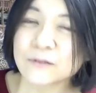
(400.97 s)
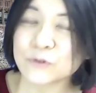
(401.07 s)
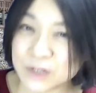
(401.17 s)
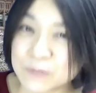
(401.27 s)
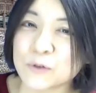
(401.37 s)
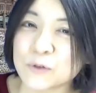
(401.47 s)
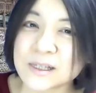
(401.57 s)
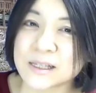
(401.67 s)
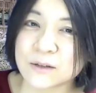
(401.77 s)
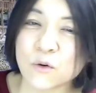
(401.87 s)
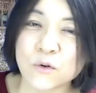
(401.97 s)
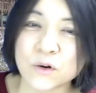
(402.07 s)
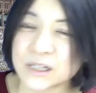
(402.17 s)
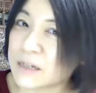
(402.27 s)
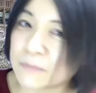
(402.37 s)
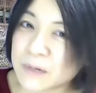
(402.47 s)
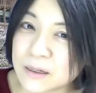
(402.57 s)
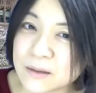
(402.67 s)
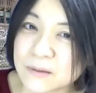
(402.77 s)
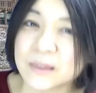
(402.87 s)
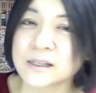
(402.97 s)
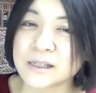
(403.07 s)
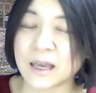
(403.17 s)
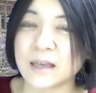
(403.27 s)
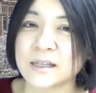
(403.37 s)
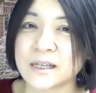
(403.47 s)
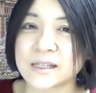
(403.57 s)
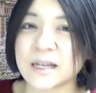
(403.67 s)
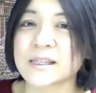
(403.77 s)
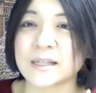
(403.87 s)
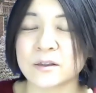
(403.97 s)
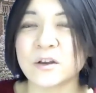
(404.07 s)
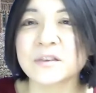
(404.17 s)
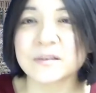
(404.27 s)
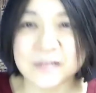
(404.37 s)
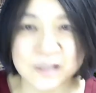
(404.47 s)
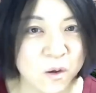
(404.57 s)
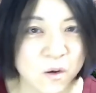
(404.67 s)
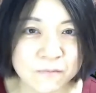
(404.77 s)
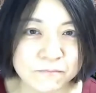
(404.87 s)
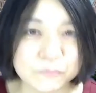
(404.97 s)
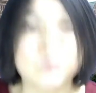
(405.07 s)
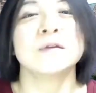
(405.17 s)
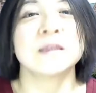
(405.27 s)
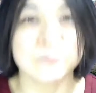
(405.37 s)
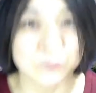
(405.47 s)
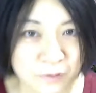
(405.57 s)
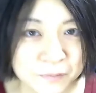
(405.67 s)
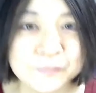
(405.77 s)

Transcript: or divorce or DV, these cases that are not so profitable,